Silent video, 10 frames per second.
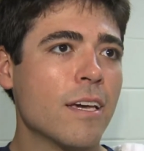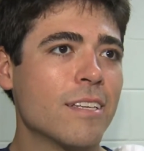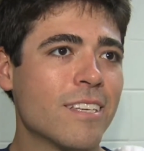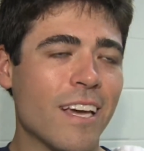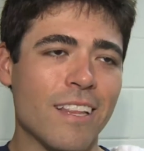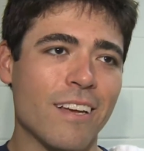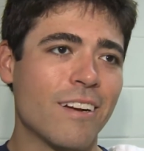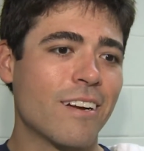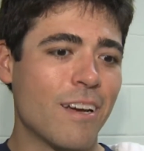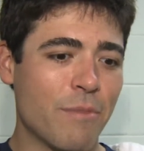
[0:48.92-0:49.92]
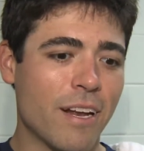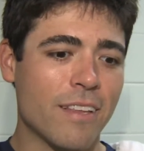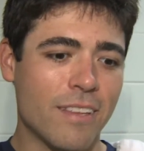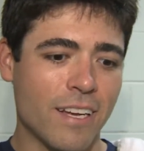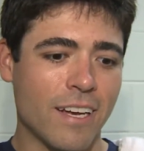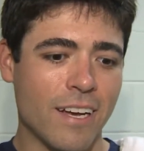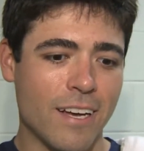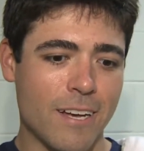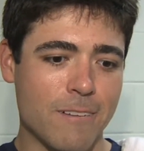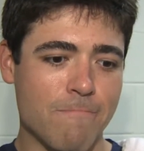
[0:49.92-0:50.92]
It's getting there. I mean, I think.
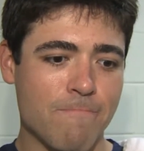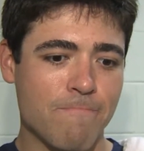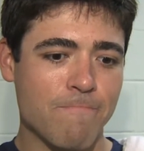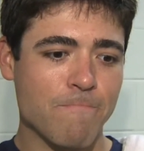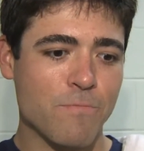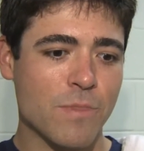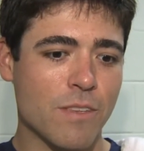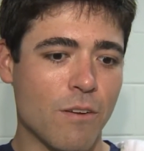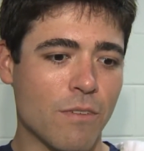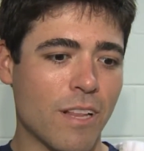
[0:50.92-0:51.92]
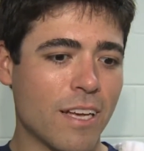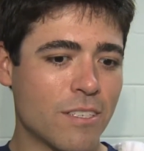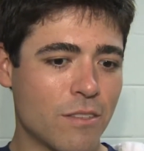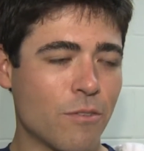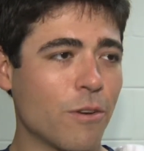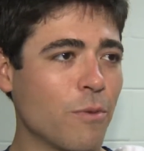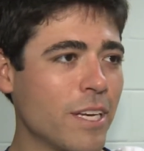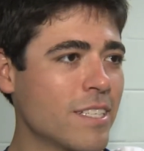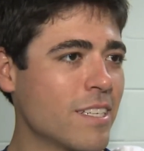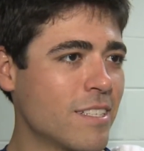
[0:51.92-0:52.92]
Uh, over the last three
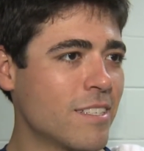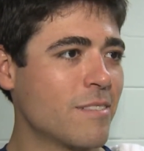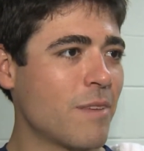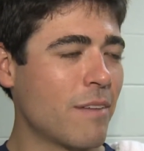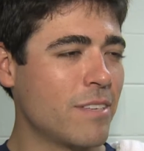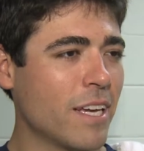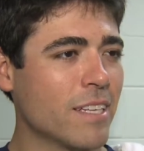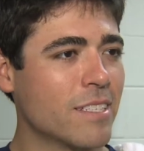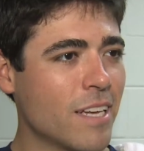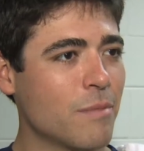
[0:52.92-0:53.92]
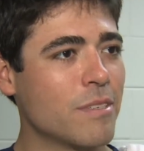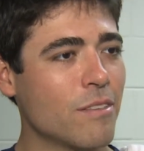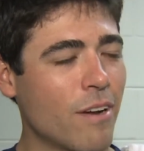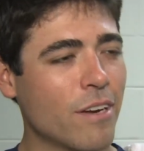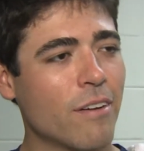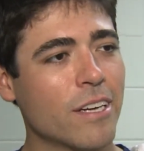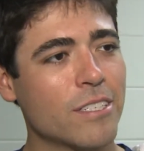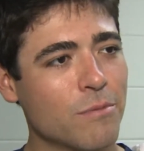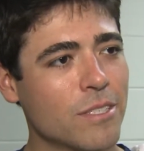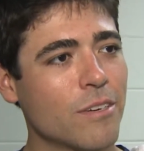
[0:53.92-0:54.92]
weeks, it's I've taken steps in the right
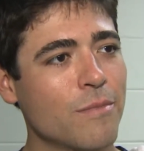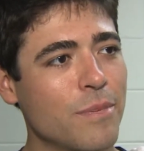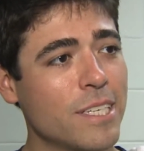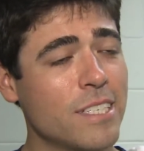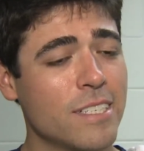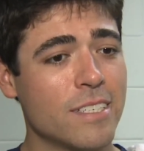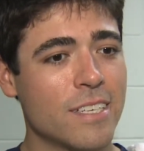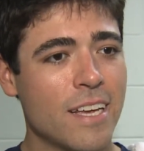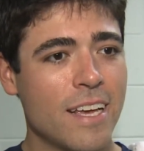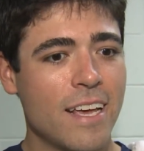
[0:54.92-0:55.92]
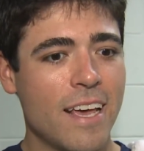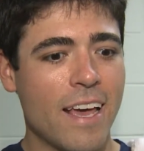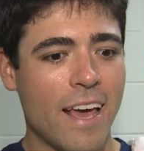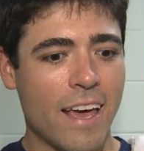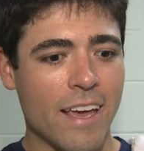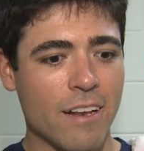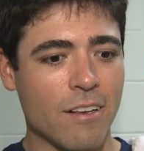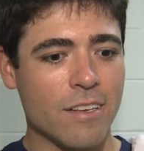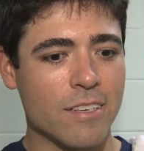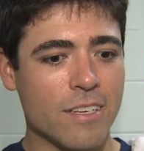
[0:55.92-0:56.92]
direction with certain pitches,
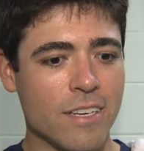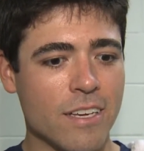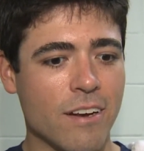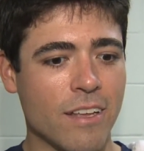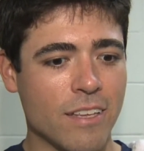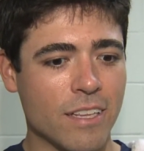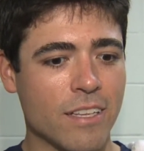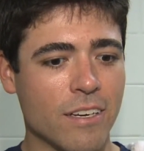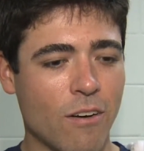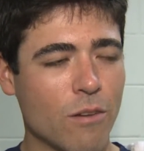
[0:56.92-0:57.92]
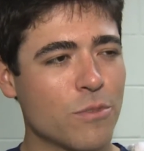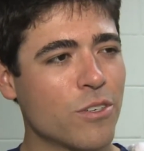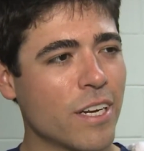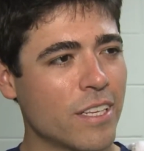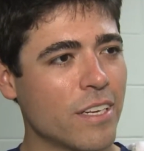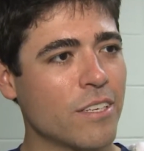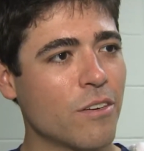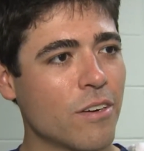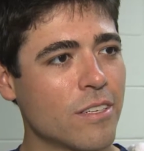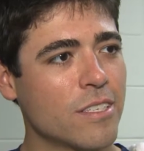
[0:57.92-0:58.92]
and you know I think the arm strength and
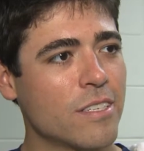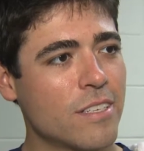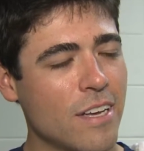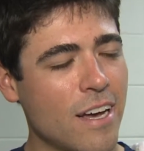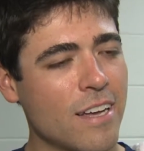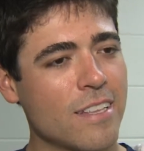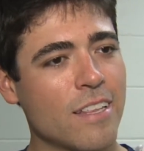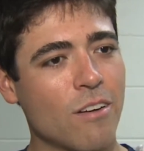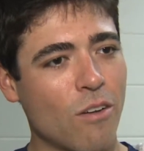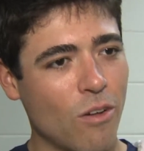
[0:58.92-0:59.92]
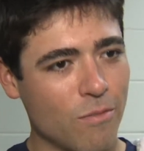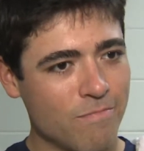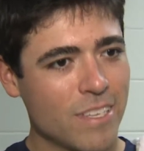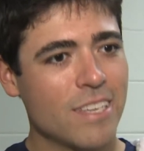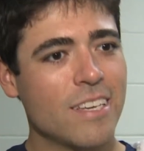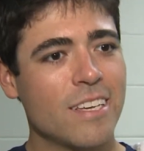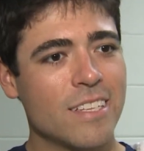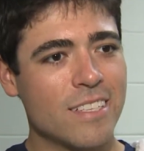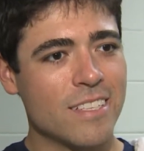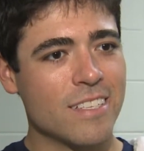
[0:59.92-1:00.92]
endurance uh, they're all
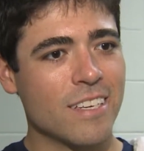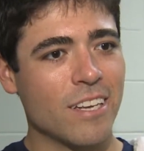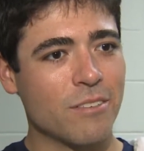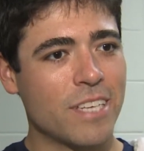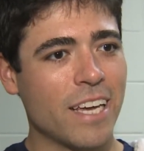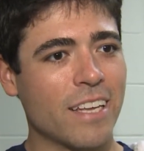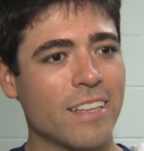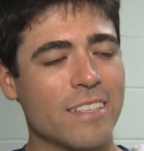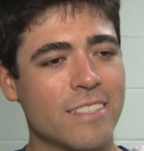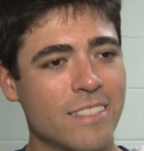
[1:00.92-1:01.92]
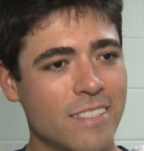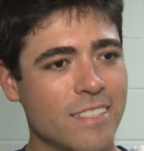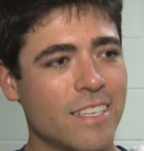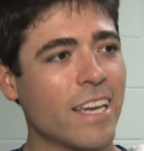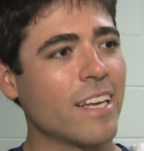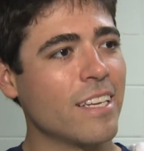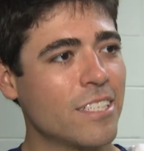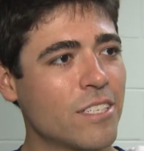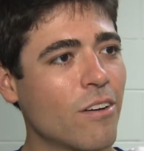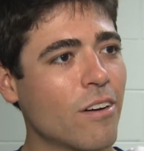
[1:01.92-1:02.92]
you know taking taking
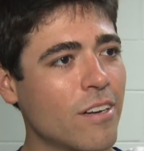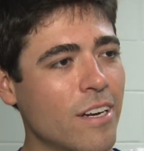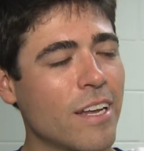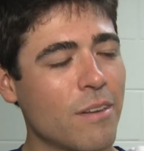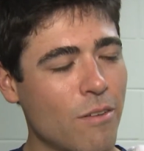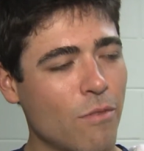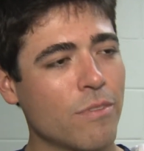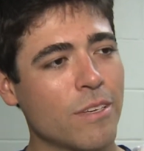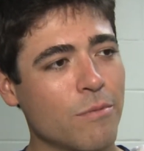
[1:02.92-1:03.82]
each start, and, and, hopefully